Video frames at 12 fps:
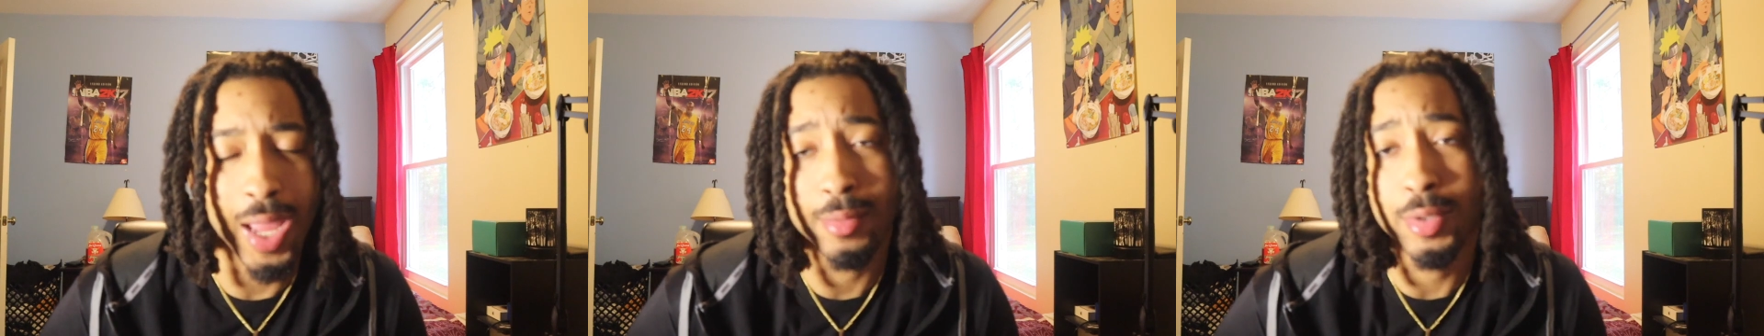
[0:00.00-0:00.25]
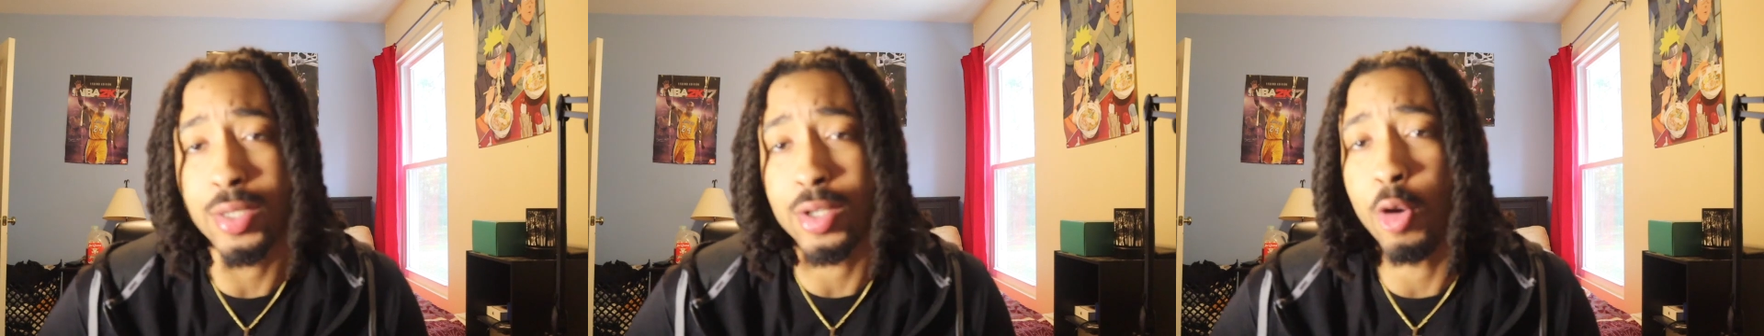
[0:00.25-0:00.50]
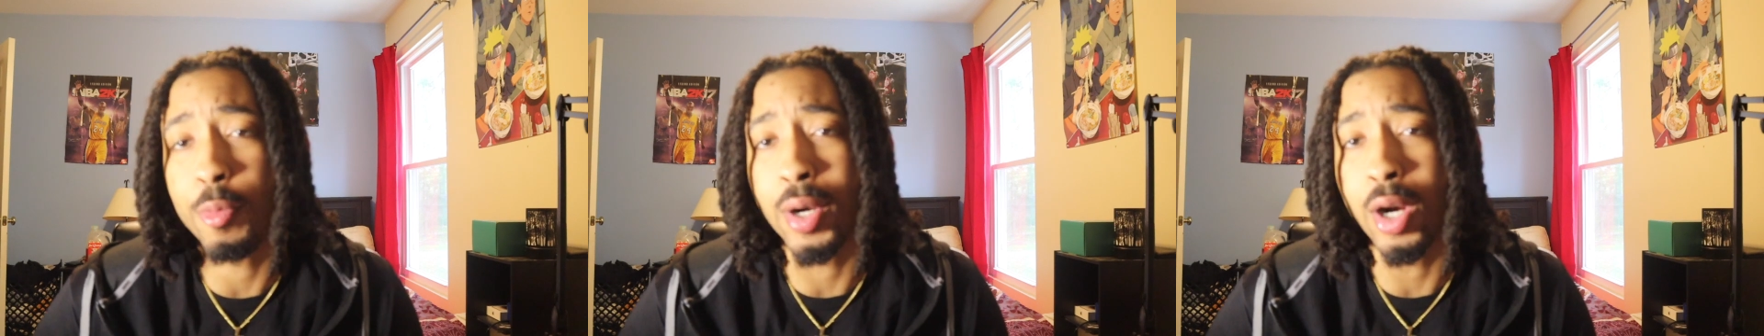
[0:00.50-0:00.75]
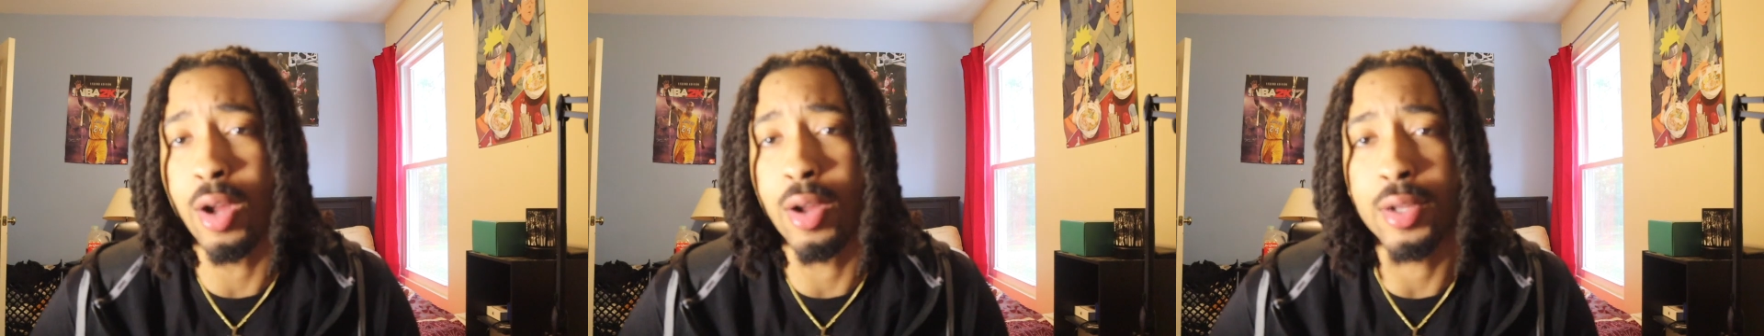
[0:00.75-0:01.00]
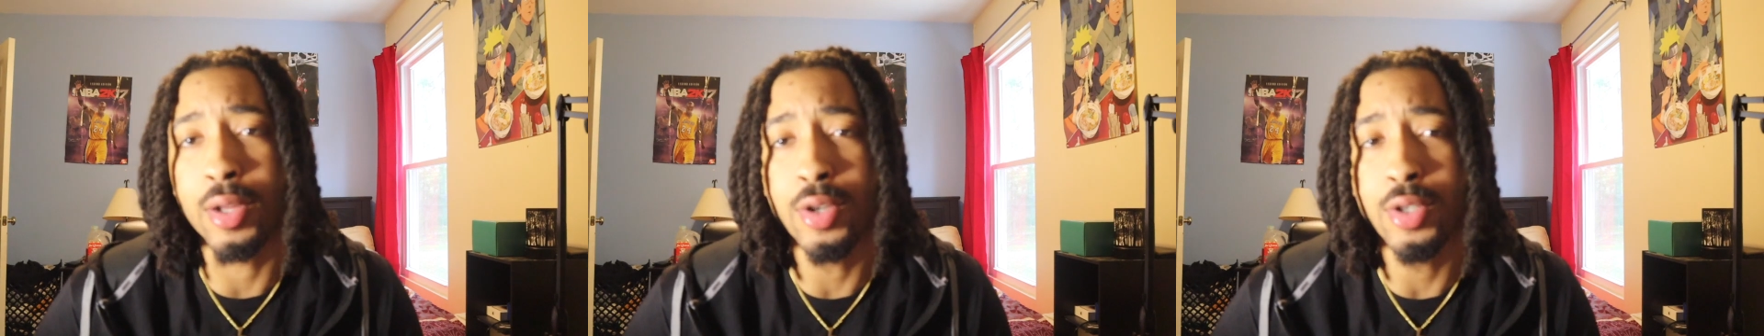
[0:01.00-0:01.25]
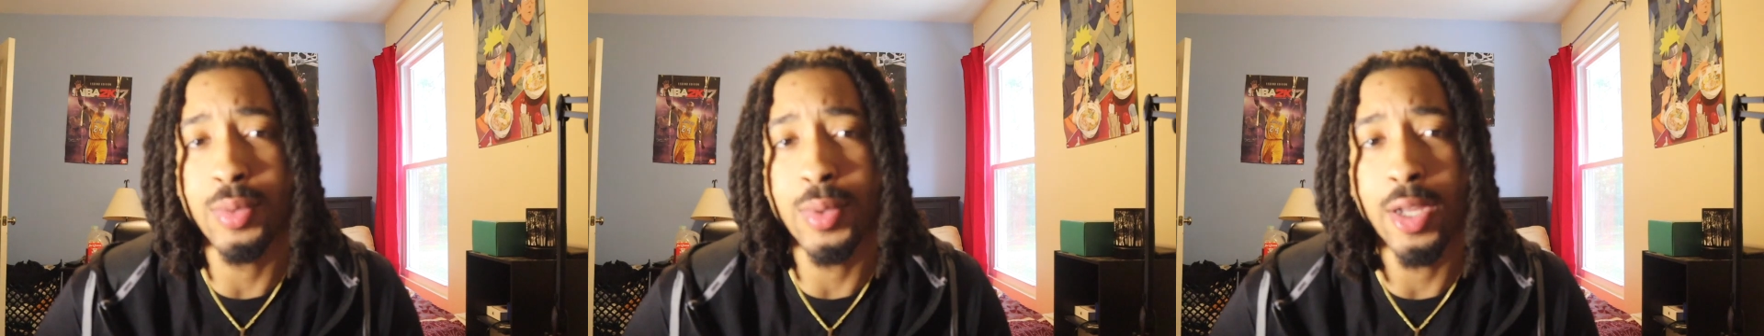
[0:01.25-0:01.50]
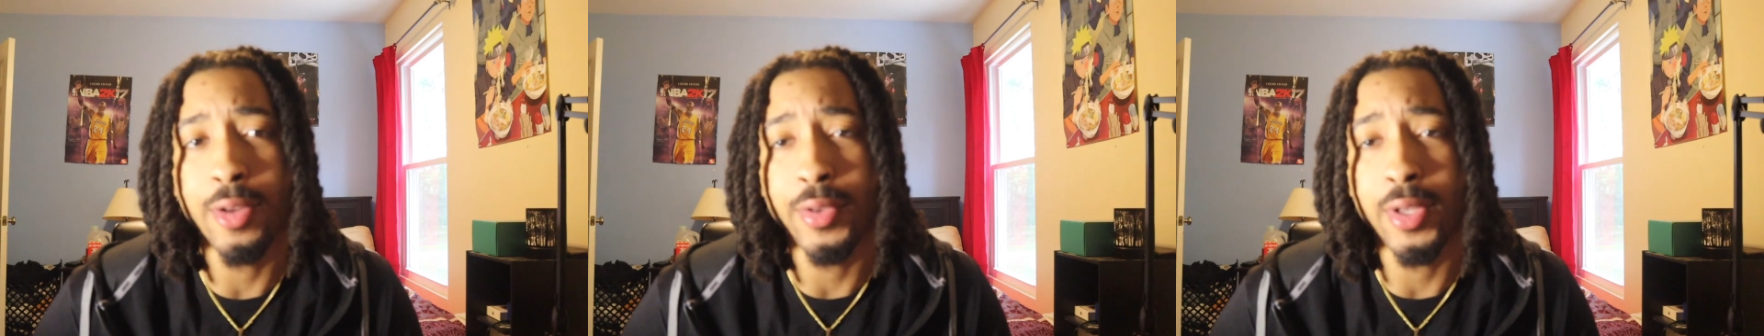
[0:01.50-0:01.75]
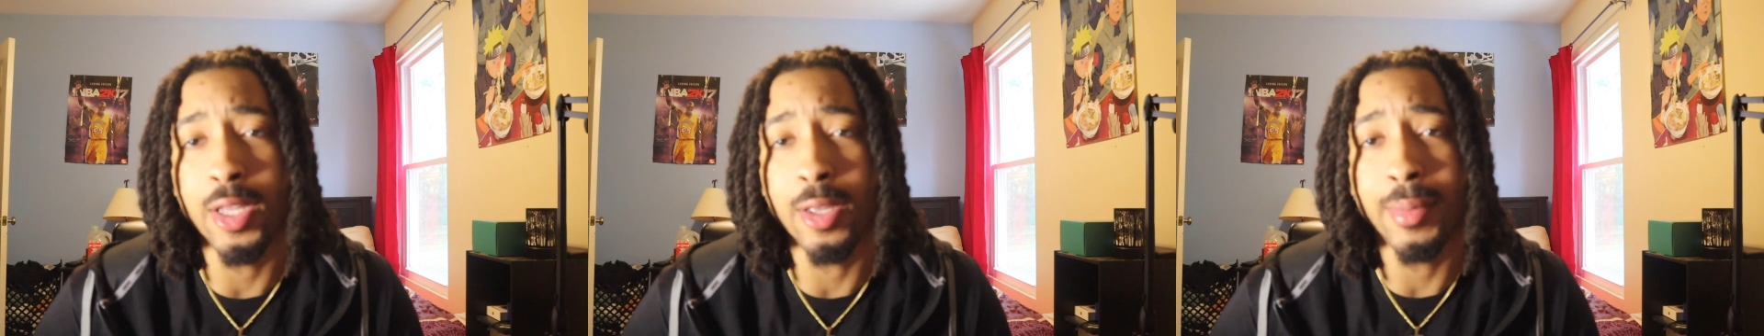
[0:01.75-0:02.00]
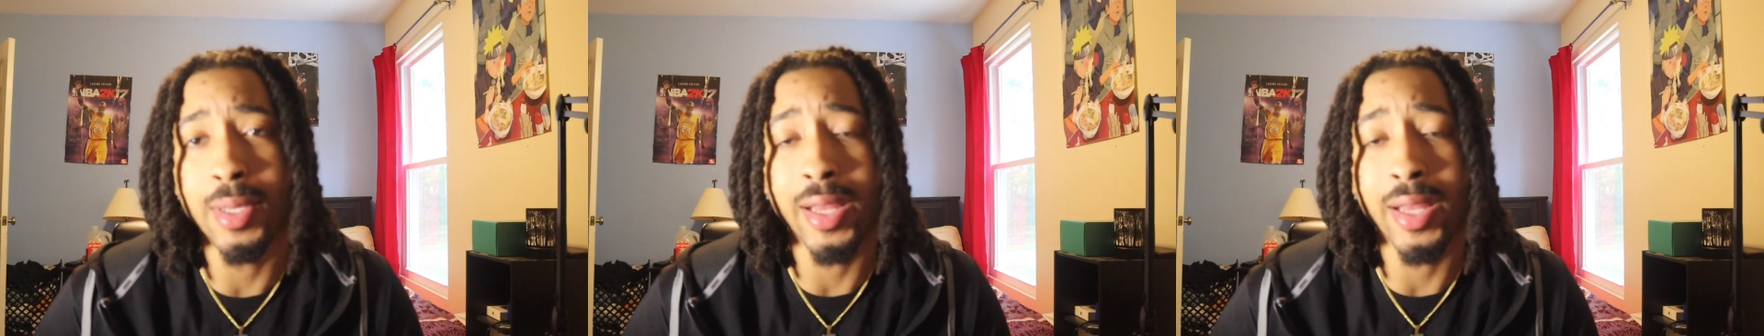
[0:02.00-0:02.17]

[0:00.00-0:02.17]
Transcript: just hoping all goes well for him.